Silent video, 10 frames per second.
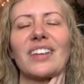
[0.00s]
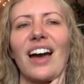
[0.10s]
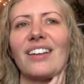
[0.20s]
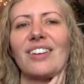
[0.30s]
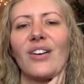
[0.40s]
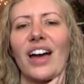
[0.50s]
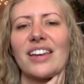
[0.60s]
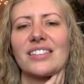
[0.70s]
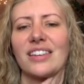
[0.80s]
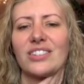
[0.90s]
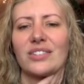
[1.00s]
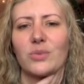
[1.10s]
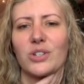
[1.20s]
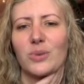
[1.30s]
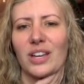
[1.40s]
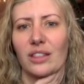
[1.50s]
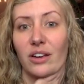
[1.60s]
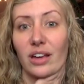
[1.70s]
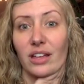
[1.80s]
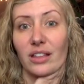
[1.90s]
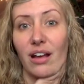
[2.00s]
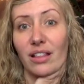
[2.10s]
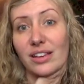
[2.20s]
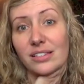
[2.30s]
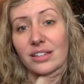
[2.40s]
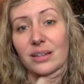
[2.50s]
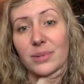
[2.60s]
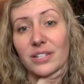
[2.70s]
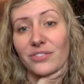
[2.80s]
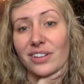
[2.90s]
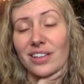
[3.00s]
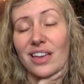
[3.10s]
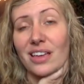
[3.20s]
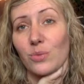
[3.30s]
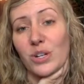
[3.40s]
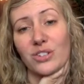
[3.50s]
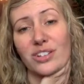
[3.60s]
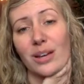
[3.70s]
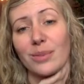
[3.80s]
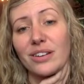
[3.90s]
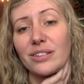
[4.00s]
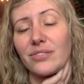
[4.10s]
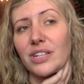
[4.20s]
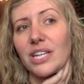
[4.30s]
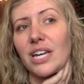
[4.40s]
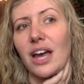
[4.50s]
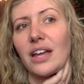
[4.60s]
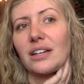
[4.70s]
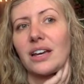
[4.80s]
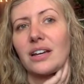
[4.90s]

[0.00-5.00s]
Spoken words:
I don't know. I guess I just wish we could look at holidays a little bit differently and wintertime a little differently, and